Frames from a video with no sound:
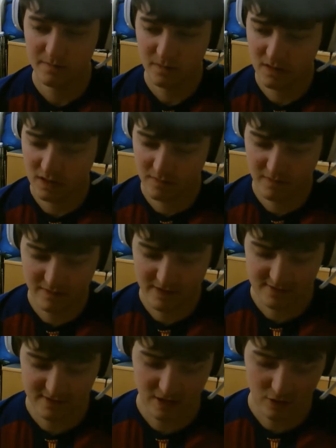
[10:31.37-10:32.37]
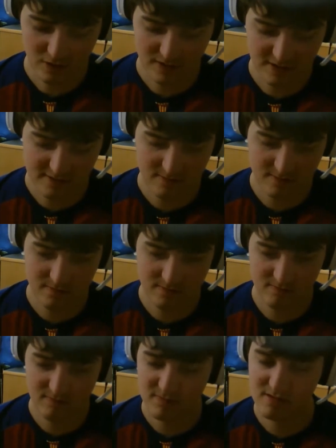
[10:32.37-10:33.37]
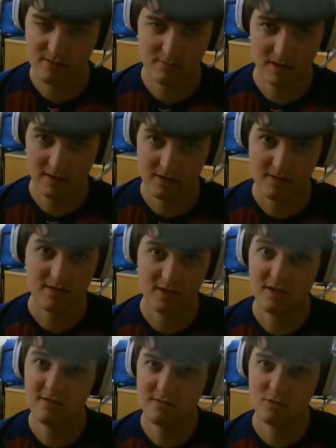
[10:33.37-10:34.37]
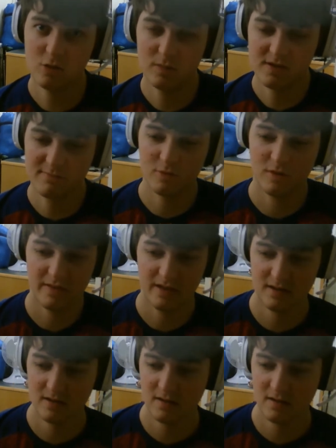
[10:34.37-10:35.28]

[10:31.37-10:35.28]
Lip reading: invested a lot in this nice normal spoon, and then